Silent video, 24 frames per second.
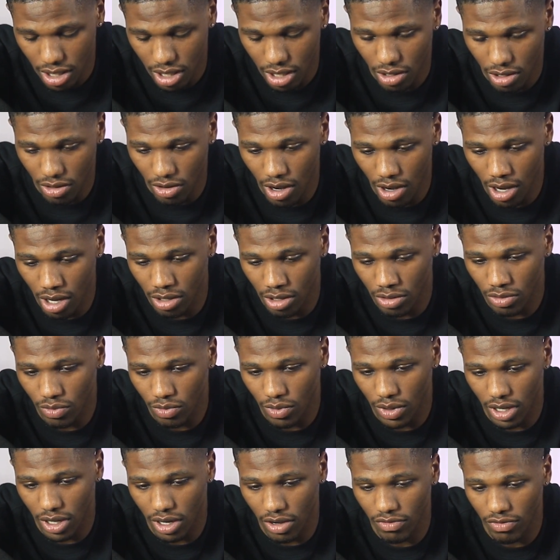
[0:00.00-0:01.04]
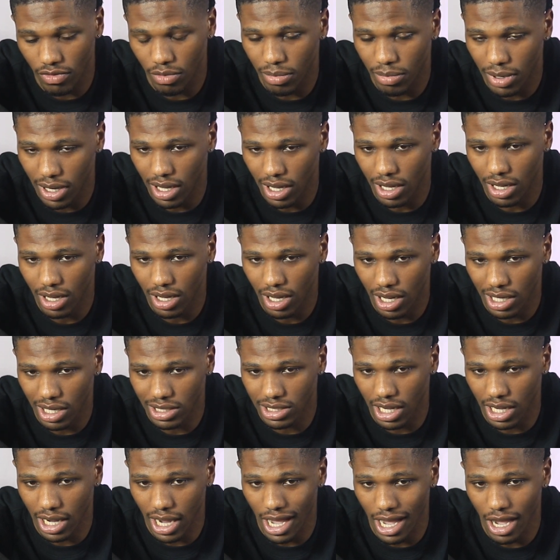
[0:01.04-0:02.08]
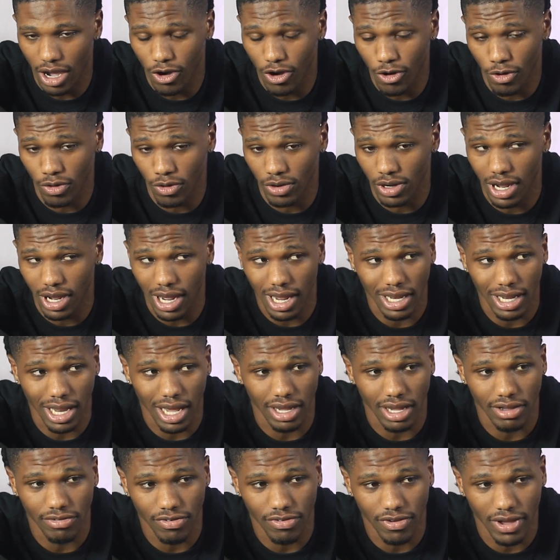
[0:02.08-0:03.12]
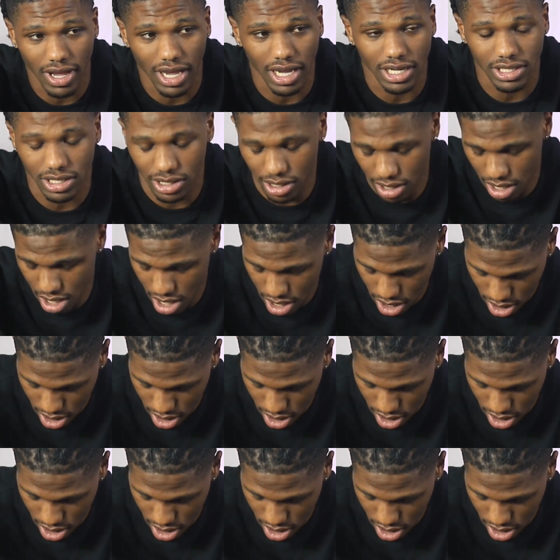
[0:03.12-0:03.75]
grinding or whatever. But as I got older, I like fashion. Like